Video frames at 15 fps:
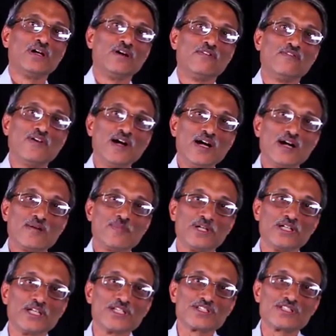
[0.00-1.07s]
Verb
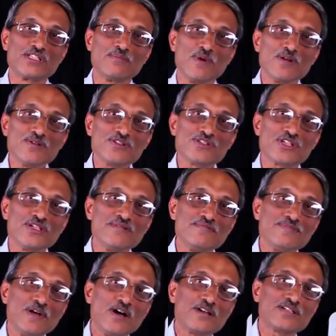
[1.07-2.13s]
is the most
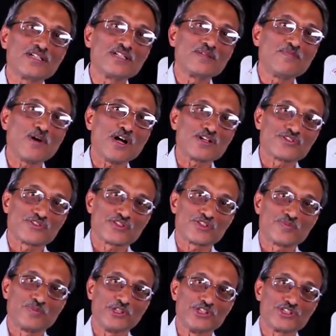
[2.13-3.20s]
important parts of
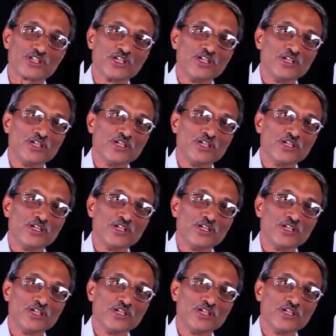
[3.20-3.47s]
speech.